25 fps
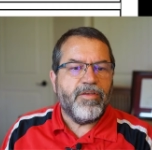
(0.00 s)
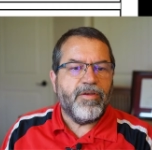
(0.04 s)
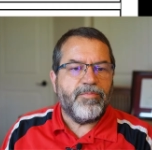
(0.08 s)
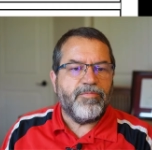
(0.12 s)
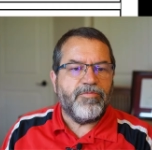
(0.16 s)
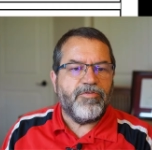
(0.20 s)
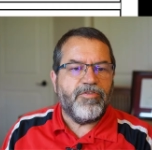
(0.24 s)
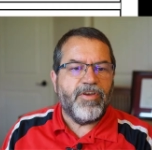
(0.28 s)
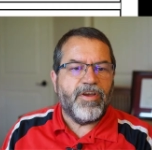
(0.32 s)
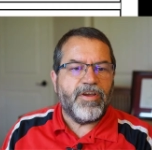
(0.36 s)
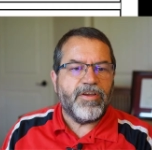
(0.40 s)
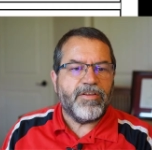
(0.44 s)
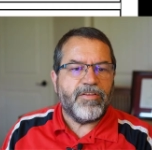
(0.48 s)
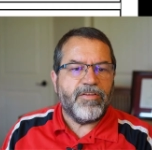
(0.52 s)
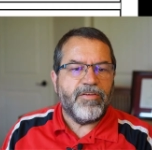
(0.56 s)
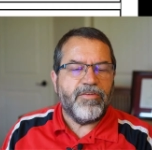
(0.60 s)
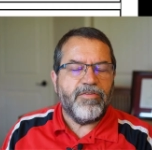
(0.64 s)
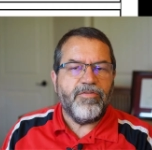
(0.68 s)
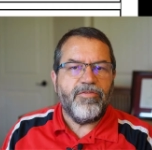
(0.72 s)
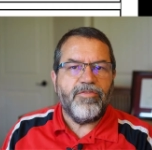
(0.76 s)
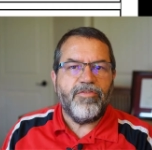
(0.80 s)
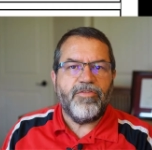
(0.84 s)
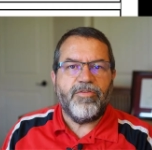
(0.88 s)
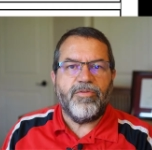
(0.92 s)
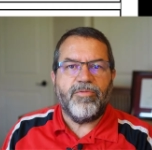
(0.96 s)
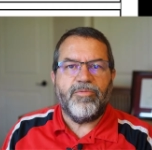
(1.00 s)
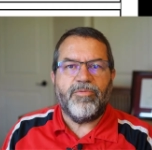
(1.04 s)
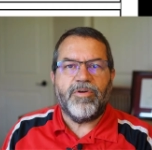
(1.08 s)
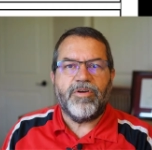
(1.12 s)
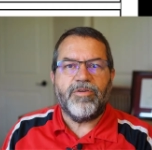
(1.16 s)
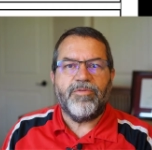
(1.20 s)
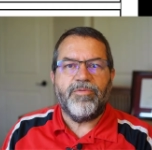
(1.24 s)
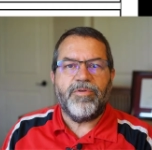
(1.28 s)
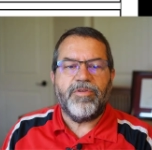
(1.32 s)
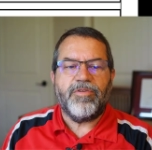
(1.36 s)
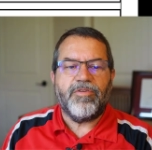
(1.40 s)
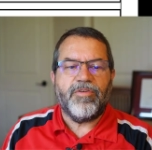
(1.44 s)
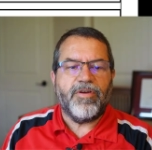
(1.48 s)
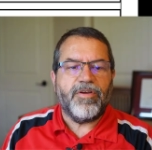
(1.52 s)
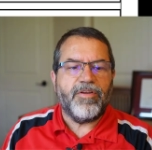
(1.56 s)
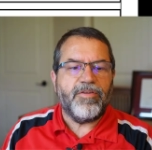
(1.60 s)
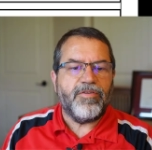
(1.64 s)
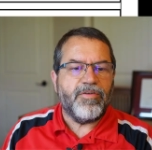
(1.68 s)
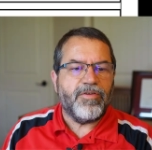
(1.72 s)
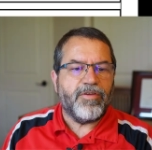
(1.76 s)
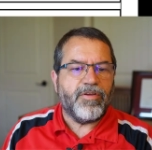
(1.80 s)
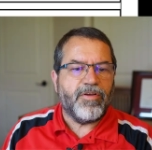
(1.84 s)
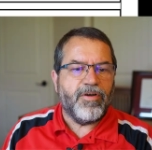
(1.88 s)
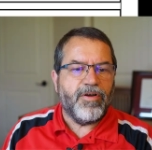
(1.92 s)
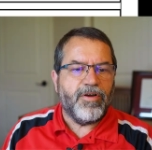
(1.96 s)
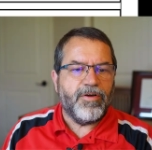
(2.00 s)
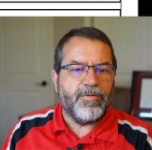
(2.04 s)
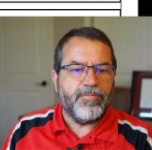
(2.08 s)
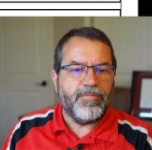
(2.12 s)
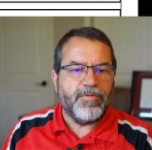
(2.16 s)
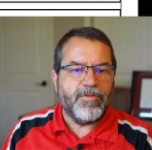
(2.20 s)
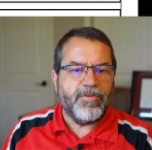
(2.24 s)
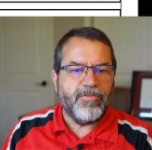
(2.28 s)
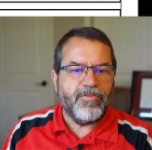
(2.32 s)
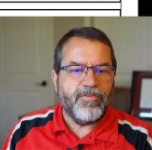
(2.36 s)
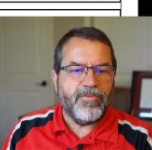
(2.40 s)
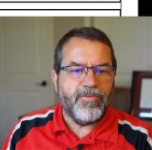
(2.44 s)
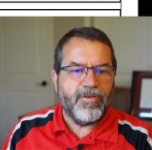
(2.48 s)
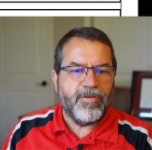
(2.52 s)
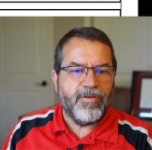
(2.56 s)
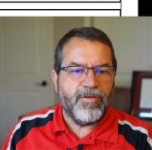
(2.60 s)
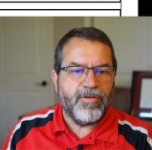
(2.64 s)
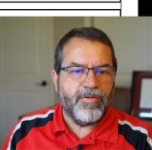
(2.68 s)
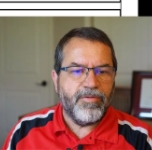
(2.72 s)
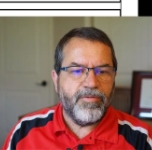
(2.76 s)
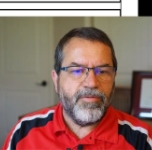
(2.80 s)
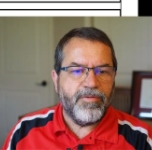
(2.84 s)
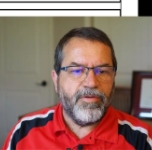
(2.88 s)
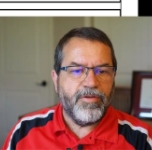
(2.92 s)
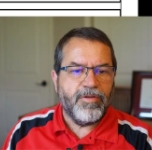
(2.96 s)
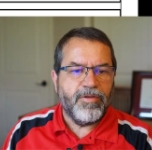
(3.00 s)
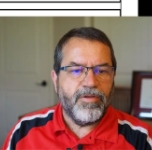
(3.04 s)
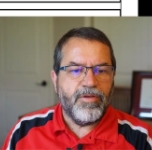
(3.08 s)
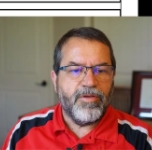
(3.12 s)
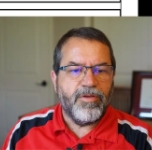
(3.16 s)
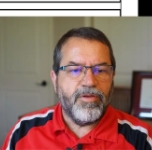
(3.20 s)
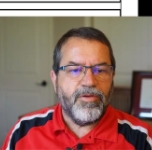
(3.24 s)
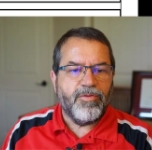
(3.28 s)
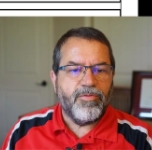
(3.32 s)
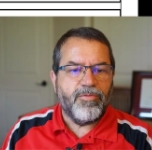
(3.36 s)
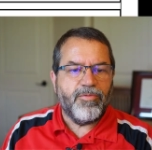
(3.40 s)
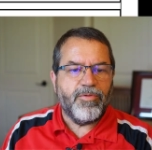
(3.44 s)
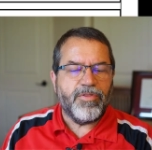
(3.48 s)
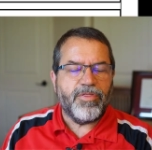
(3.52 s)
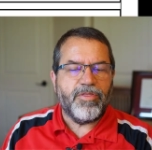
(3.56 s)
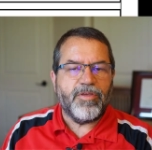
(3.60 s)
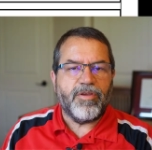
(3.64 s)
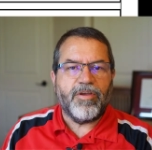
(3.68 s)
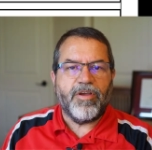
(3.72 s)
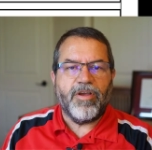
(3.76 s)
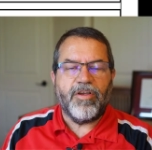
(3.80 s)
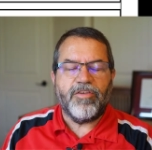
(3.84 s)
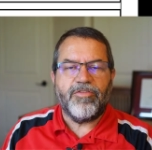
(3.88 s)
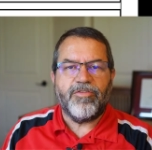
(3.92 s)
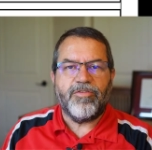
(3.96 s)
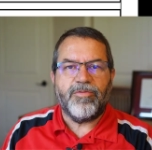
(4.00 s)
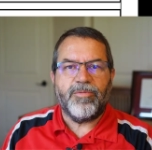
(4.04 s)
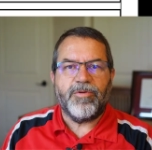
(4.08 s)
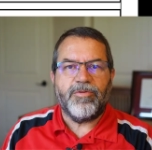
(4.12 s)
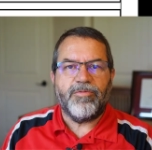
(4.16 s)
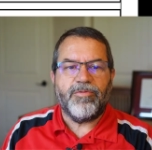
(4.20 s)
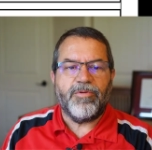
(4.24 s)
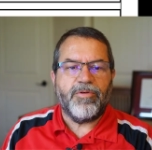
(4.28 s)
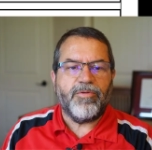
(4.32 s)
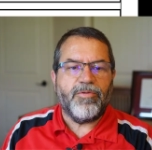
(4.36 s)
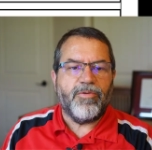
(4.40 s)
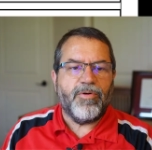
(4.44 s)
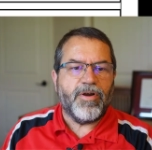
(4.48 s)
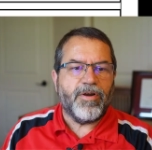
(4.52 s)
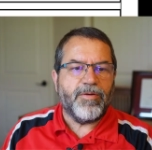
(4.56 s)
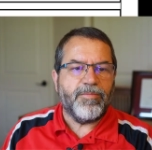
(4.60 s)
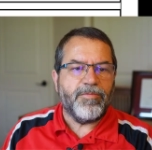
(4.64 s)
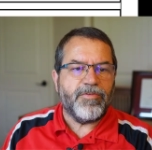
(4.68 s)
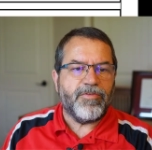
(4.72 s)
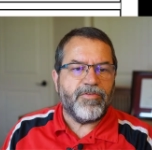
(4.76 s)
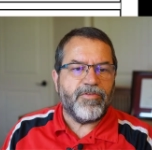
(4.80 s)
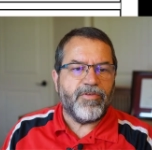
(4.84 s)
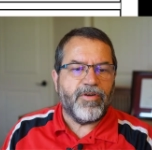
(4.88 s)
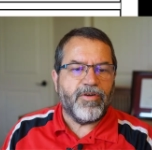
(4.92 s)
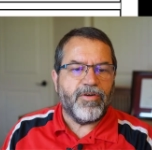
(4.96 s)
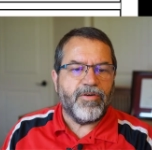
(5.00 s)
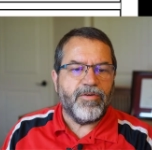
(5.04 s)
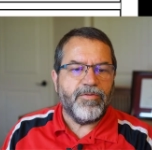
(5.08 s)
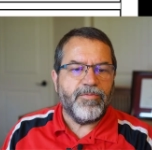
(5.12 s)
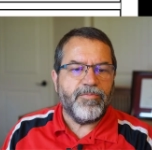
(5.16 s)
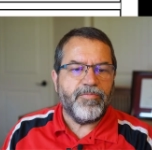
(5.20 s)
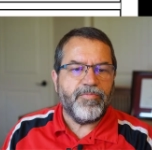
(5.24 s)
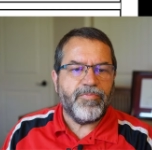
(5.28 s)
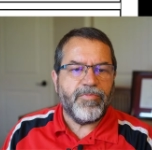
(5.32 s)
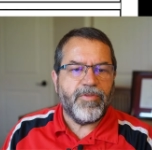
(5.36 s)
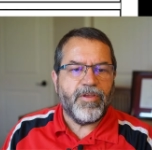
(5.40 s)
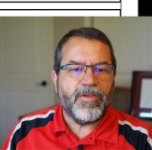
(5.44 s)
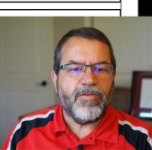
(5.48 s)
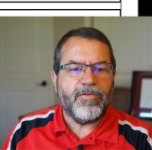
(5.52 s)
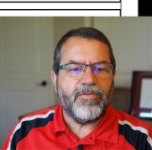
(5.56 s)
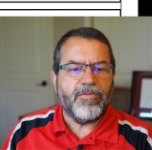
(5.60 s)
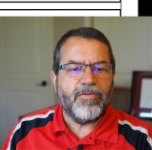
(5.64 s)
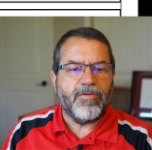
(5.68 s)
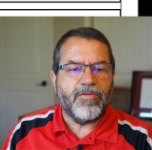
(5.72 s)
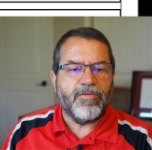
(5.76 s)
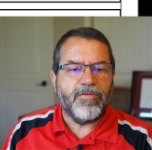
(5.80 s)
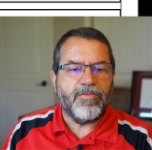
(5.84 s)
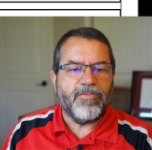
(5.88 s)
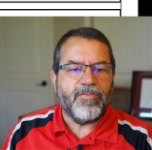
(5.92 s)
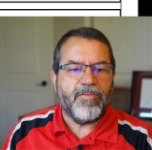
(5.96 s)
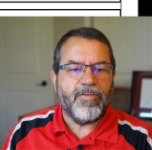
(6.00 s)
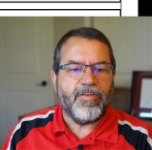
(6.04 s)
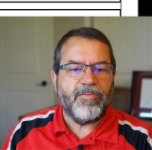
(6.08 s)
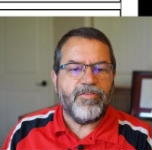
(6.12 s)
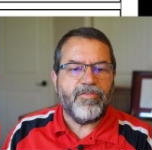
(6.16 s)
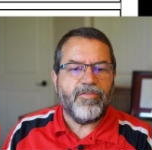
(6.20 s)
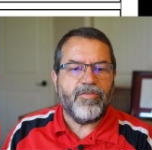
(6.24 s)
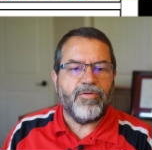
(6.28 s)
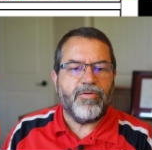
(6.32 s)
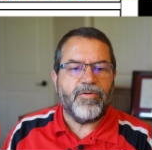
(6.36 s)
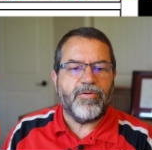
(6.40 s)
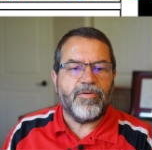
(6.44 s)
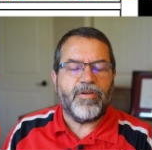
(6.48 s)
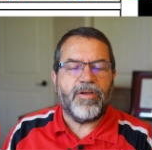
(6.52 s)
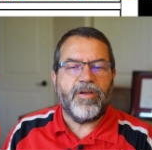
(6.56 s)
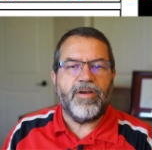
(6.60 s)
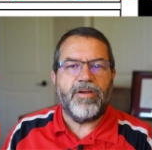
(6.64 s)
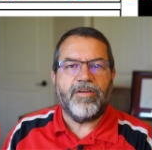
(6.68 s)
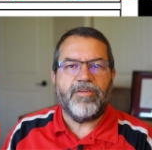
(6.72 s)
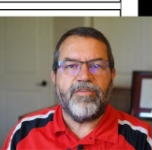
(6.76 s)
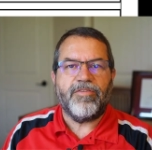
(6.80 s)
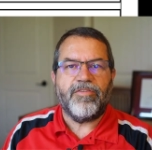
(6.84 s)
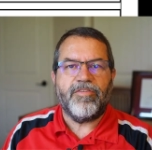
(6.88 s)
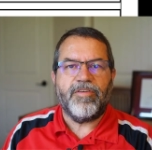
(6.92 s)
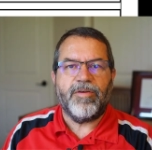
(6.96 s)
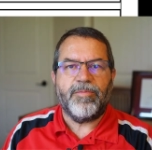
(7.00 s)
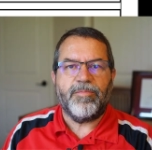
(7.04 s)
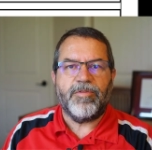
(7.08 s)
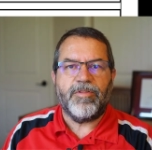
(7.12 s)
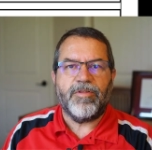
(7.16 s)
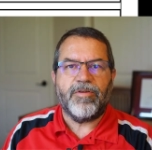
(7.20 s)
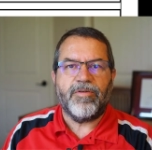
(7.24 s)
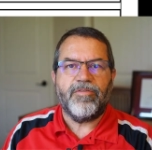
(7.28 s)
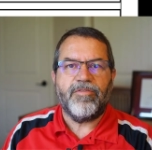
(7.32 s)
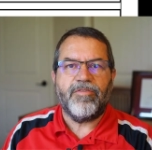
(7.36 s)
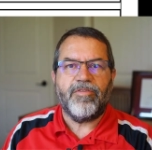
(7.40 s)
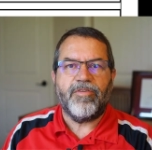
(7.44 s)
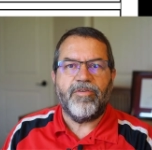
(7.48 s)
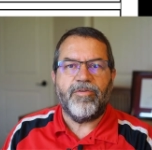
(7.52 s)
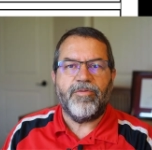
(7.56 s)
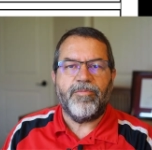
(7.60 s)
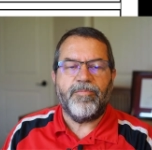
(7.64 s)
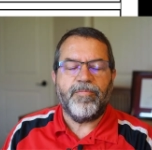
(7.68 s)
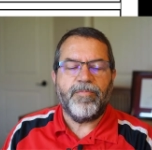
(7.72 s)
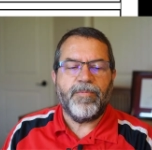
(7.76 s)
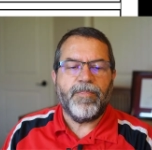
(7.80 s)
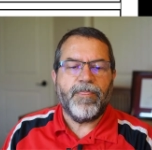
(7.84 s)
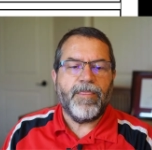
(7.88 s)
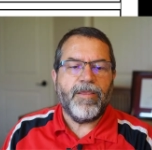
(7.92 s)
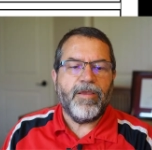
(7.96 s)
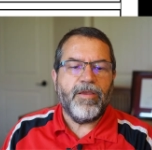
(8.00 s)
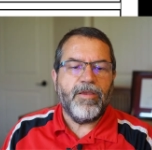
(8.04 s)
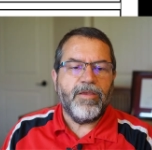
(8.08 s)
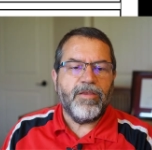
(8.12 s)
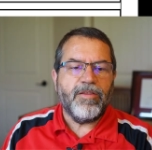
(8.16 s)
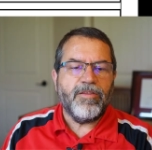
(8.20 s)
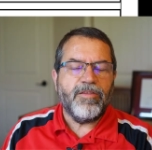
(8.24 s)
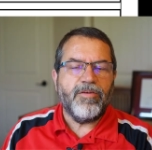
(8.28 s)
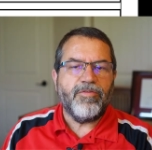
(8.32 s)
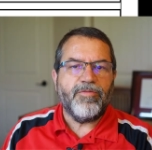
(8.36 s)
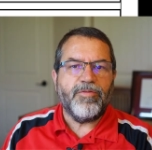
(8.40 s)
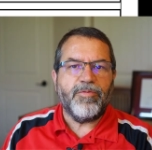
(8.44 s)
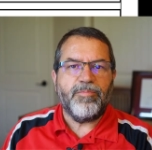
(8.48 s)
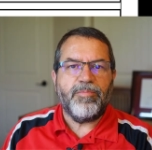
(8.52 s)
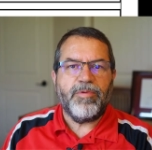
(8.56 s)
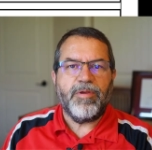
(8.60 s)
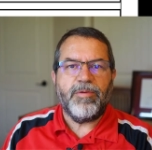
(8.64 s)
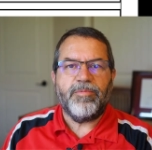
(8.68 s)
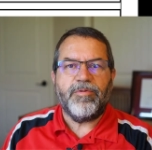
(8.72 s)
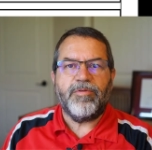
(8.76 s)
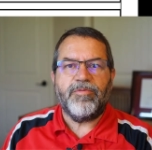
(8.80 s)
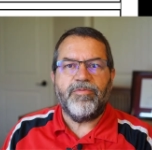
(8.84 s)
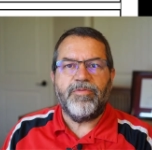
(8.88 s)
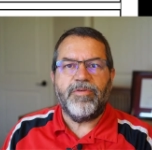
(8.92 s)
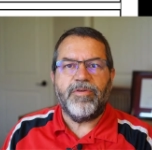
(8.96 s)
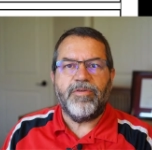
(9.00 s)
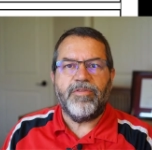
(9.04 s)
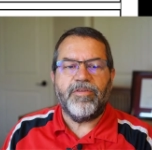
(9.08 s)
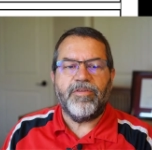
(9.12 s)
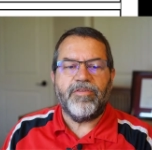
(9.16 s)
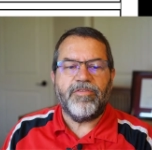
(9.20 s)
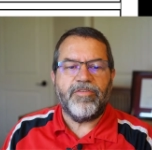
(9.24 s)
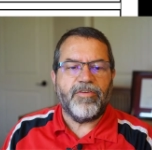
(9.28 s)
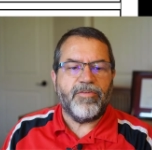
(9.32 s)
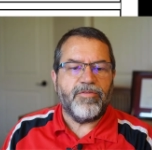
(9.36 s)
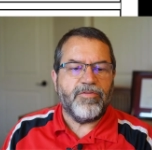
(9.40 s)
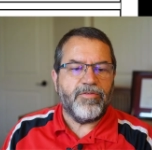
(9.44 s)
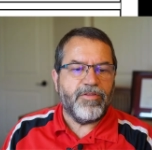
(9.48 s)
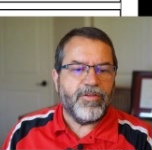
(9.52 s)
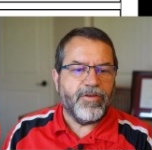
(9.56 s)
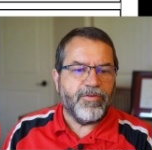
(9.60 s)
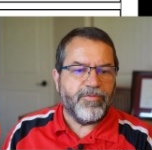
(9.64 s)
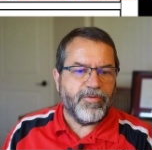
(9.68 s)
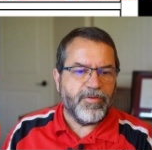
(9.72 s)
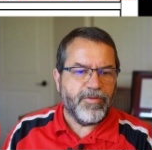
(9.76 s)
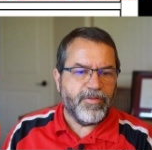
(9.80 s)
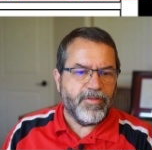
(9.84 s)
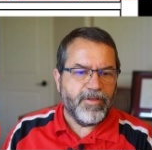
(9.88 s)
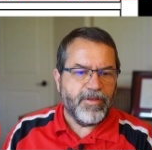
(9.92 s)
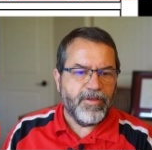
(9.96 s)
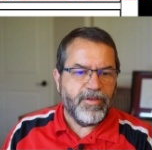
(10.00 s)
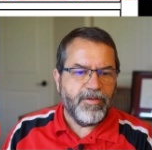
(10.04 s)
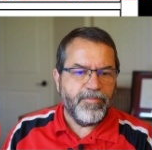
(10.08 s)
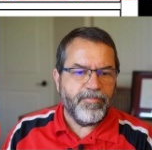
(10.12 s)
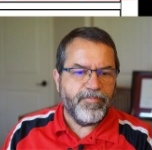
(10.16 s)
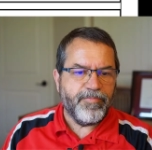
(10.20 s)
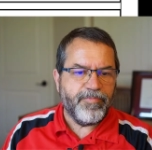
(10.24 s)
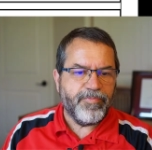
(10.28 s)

objectives, what are we trying to accomplish, what the customer requirements are, and you'll notice these two are kind of similar, so different people fill this out differently.